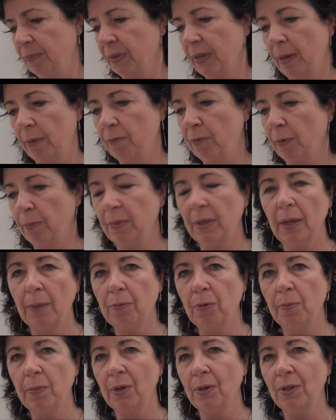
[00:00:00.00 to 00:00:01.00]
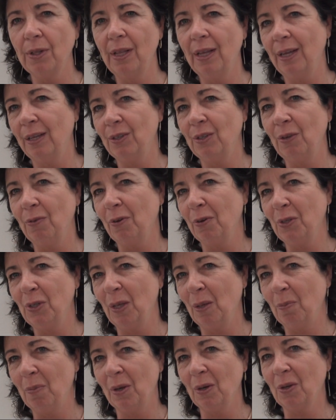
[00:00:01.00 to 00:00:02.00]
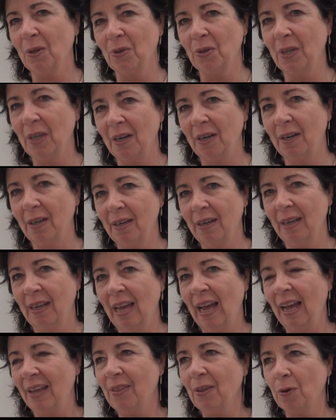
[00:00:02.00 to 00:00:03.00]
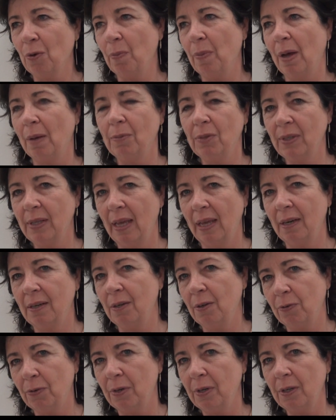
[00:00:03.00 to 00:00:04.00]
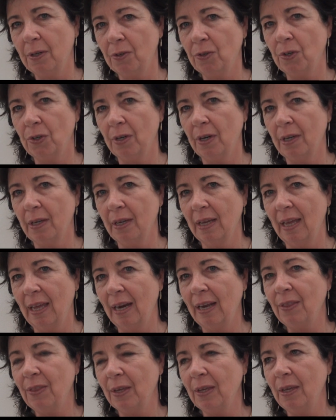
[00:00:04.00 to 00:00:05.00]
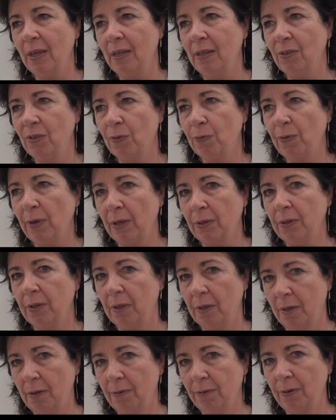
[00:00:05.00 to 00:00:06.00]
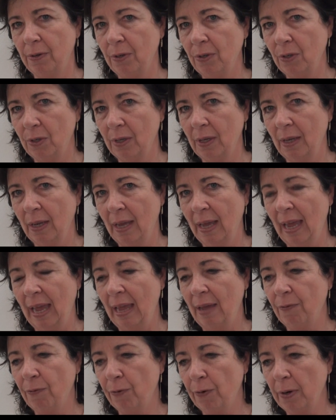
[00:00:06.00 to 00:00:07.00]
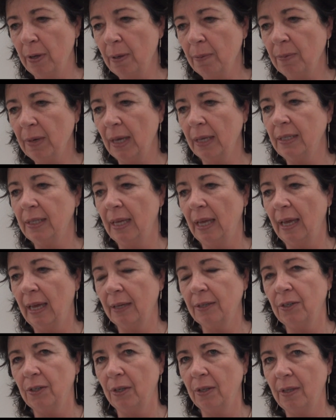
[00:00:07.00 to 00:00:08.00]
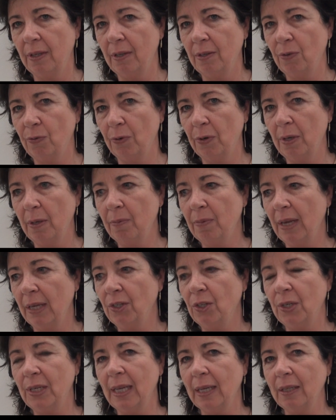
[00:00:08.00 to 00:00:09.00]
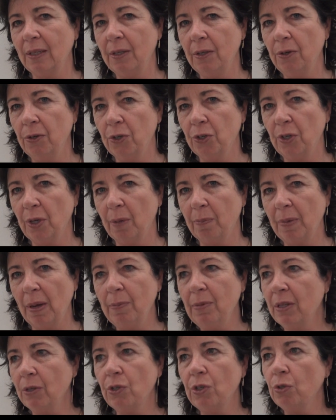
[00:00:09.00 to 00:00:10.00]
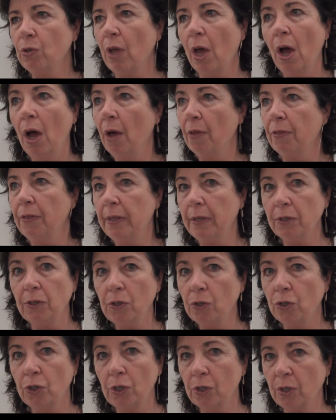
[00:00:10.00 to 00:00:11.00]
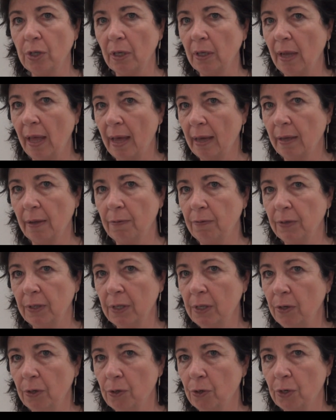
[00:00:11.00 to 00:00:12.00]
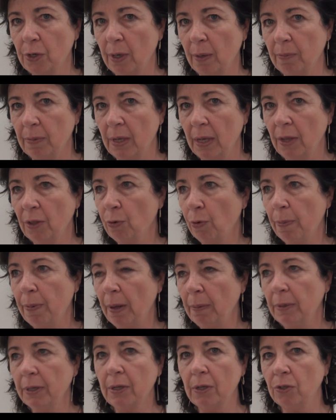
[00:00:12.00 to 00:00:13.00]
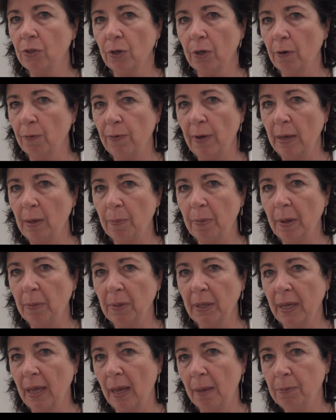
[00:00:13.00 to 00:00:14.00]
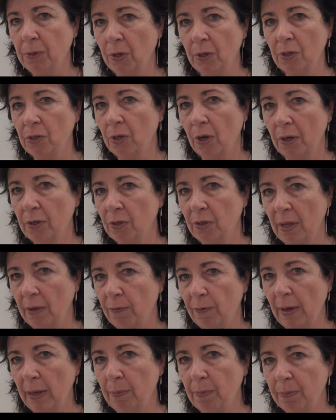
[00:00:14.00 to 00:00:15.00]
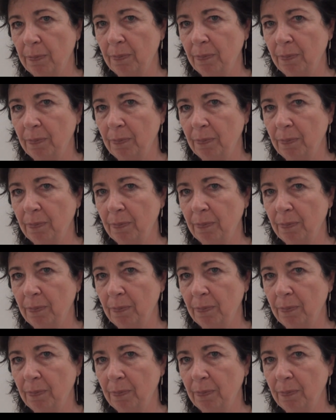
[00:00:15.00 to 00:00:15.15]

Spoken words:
come from the upper middle class. They've always had medical care. I think Obama's had a different history, and I think he's felt the difference. And for him not to act on this, for him not to take leadership, I mean, this is just a lack of leadership. The Republicans are going to fight a public option as hard as they fight